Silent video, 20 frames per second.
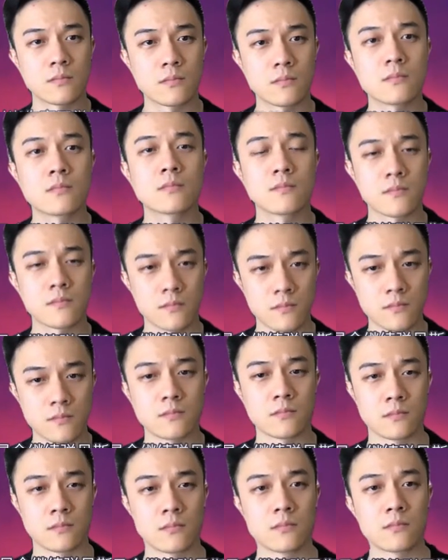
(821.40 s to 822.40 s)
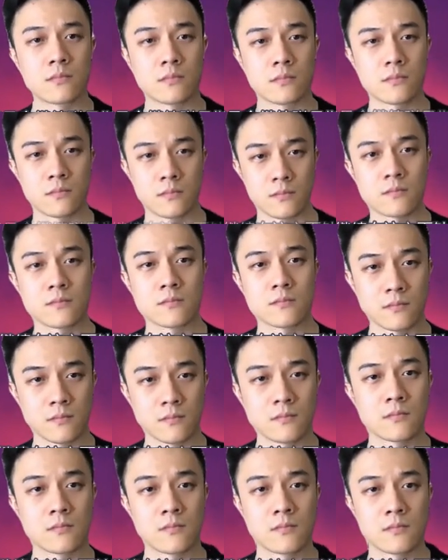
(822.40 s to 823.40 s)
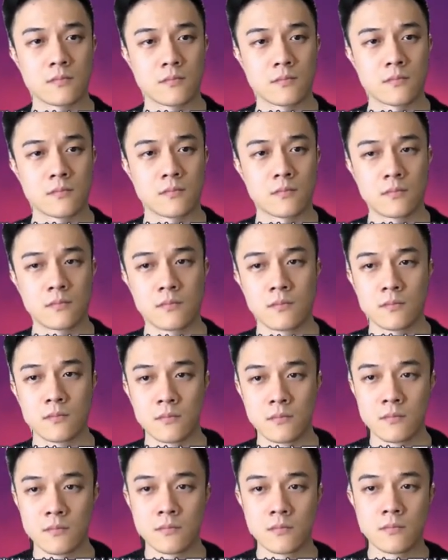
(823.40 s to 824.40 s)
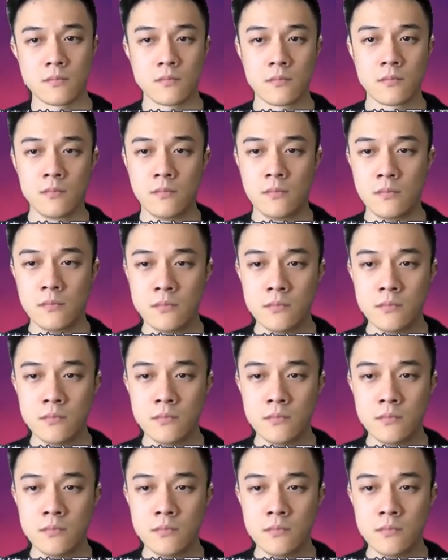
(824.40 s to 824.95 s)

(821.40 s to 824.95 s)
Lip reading: No words are spoken by the person on screen.